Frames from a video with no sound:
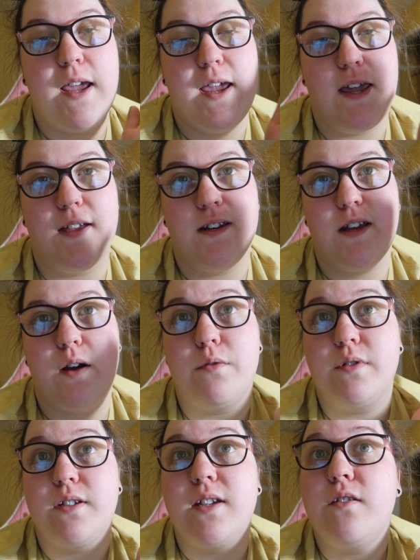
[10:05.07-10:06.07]
And I will
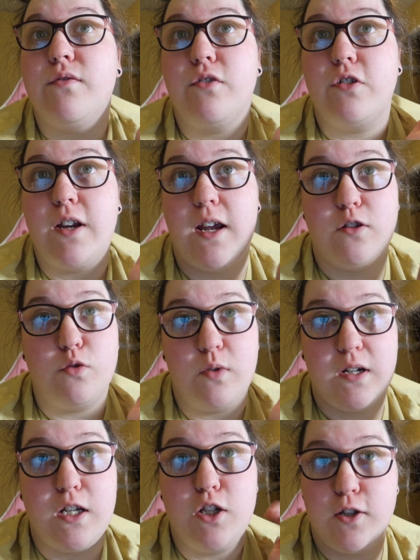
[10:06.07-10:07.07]
see you for day
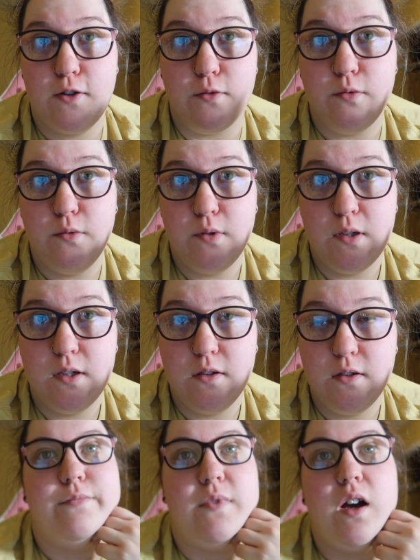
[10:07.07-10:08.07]
22
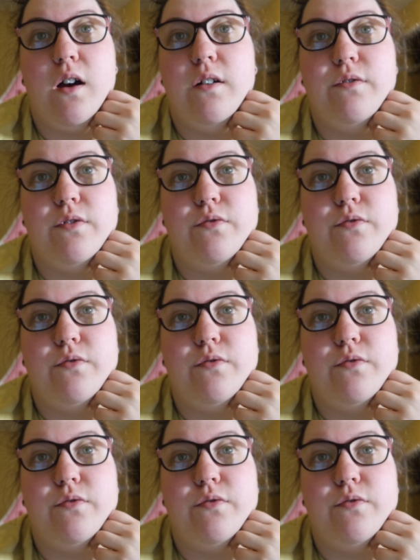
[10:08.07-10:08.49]
of